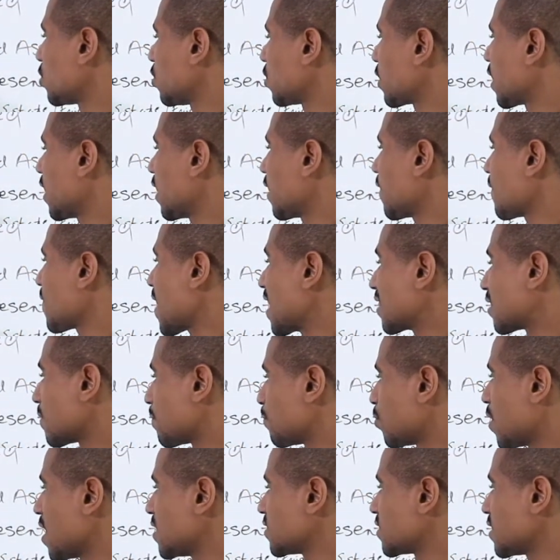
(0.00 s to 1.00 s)
we're looking
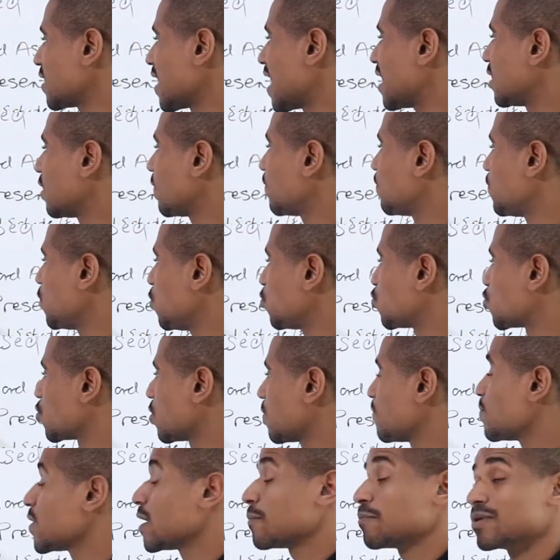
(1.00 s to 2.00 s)
at the present and the
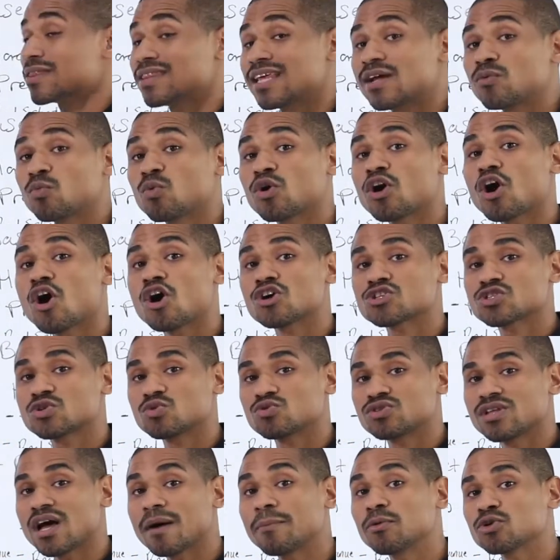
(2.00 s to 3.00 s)
future, but then we're
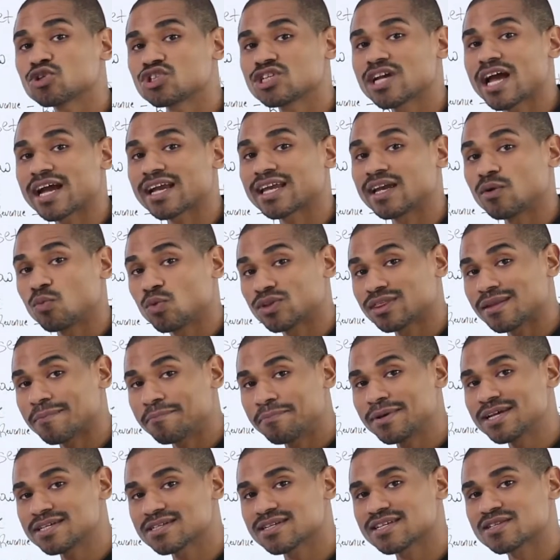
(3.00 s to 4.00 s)
also double checking
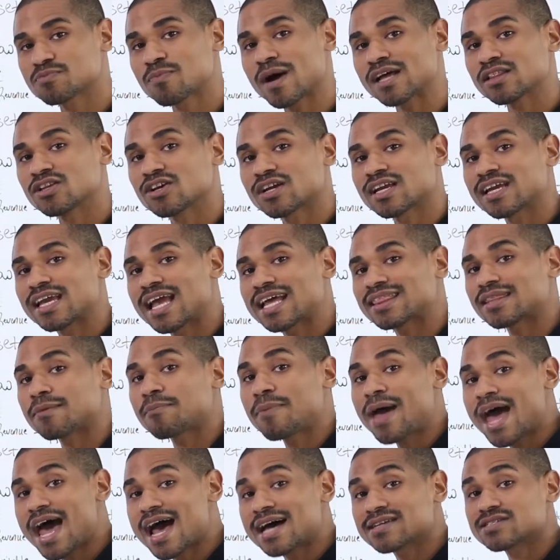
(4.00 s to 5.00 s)
with the business by looking
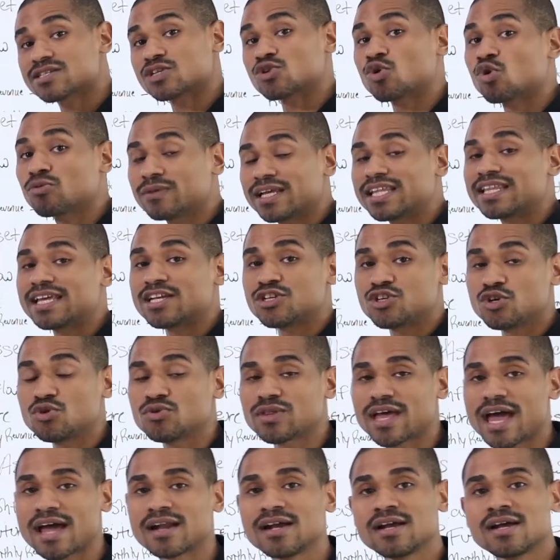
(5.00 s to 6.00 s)
at the past. And normally they
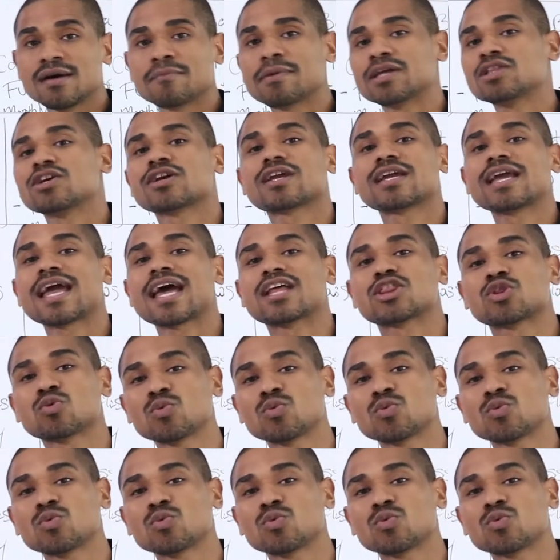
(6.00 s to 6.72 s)
do that by looking